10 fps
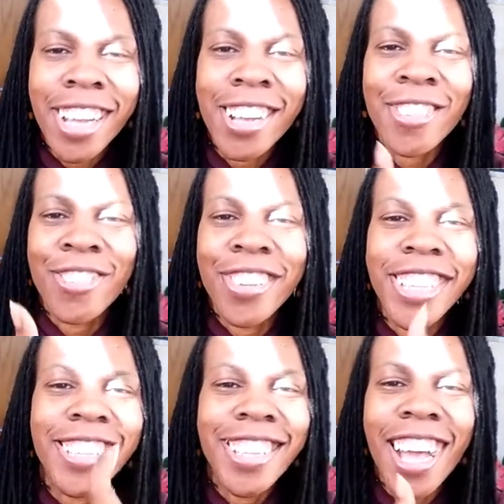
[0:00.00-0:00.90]
a
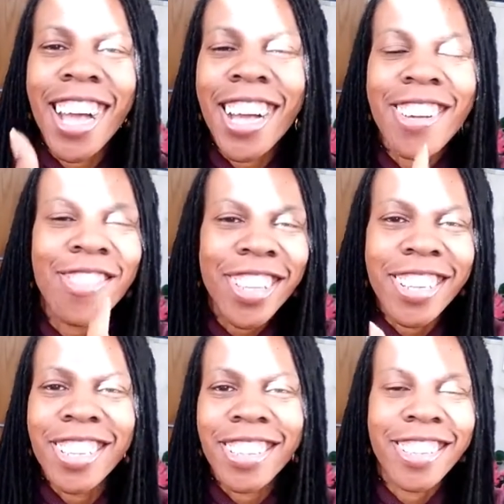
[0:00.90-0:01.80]

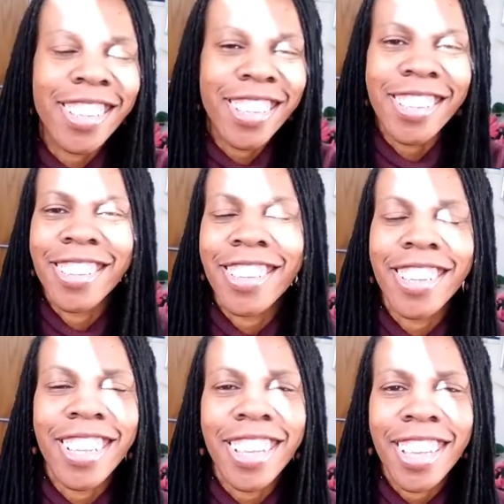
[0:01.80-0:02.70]
fantabulous day
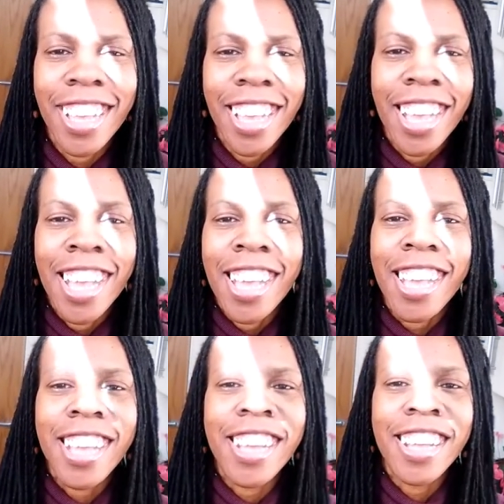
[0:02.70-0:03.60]
today.
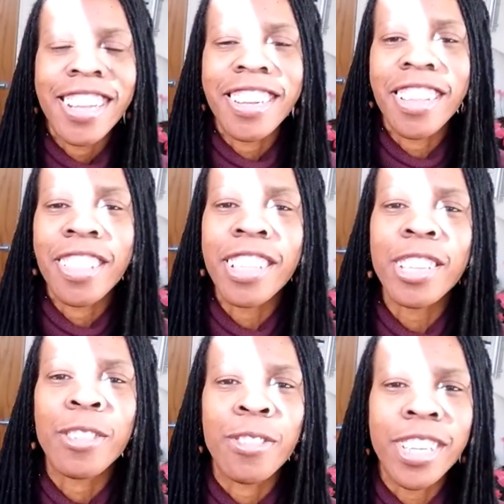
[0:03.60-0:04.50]
And
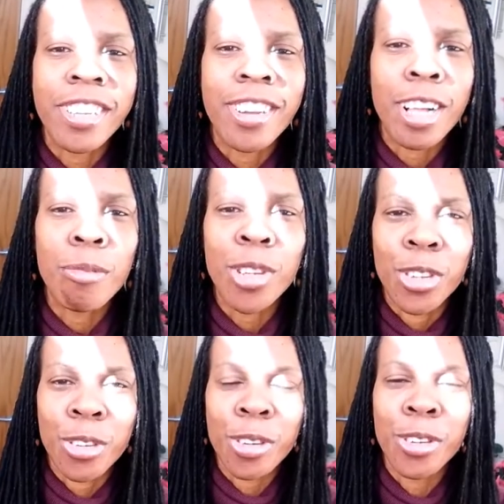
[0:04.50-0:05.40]
this video, I'll be
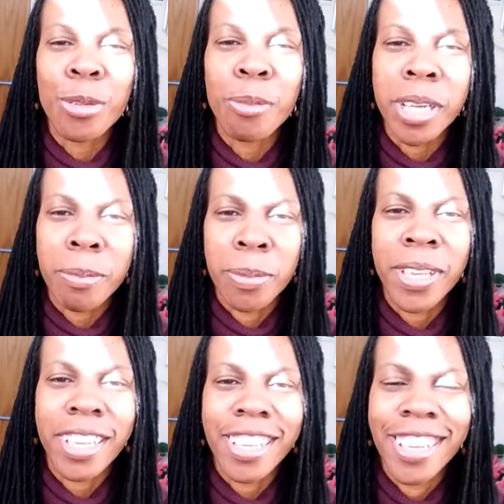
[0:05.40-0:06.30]
showing you my
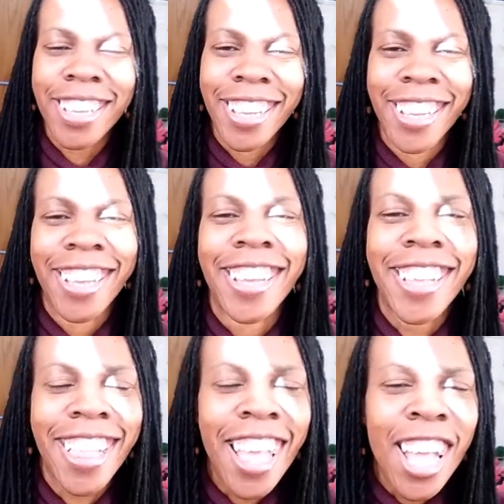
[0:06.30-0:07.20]
pee.
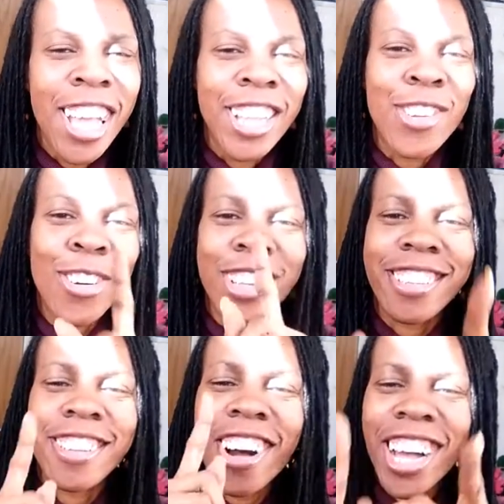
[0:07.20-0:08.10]
No, it's
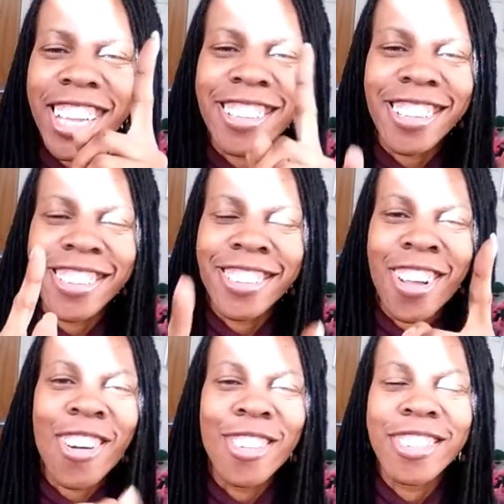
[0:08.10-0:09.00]
not as it
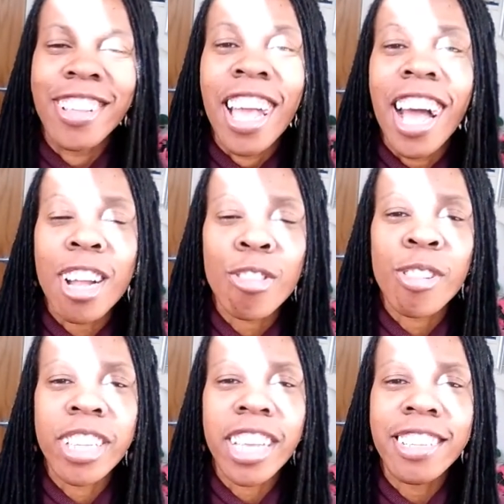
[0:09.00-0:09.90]
sounds.
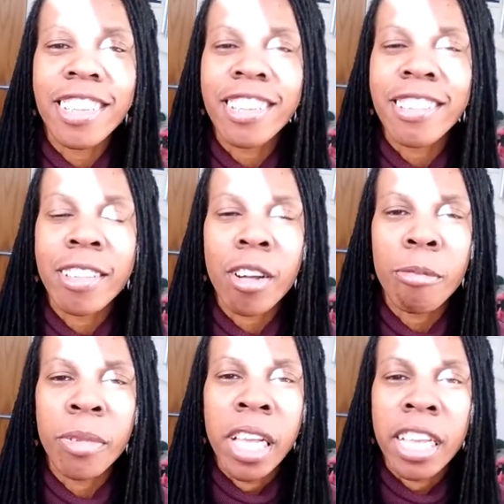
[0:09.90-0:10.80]
Actually, I did
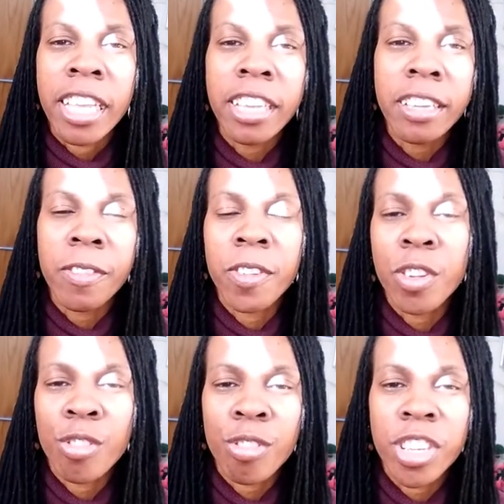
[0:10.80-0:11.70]
some kidney
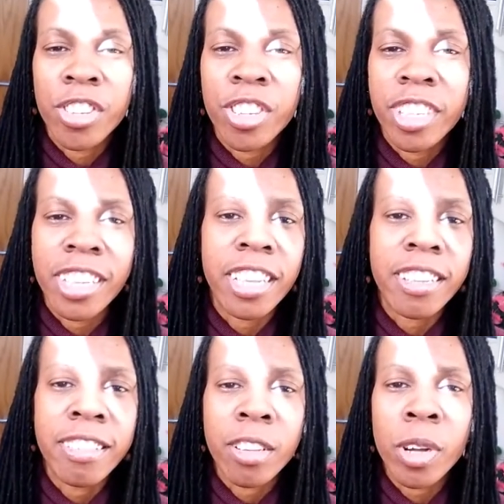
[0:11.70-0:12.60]
filtration
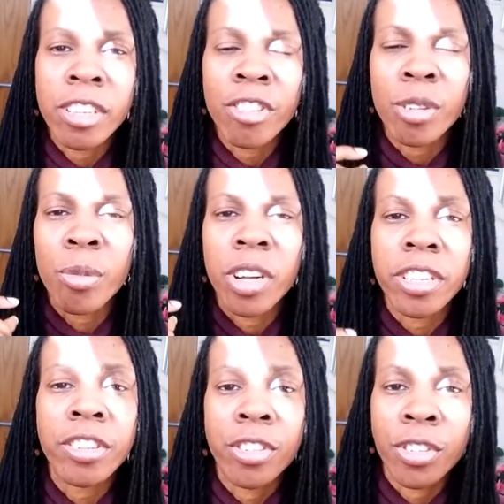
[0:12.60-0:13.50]
tests, so I just
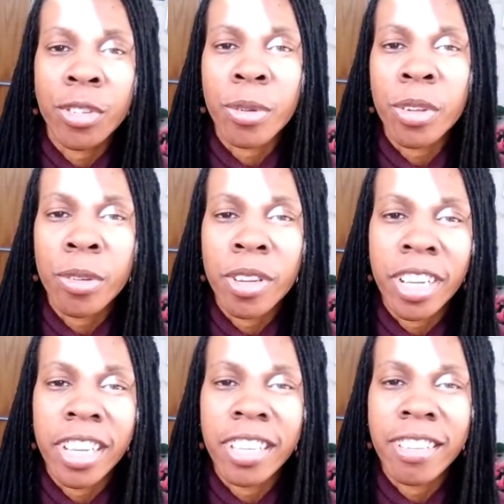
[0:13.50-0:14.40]
wanted to show you
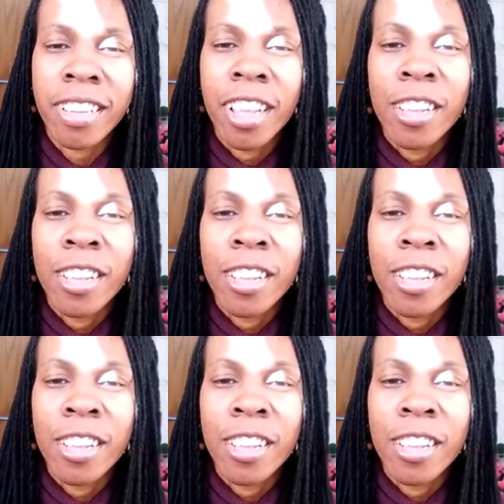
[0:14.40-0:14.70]
guys.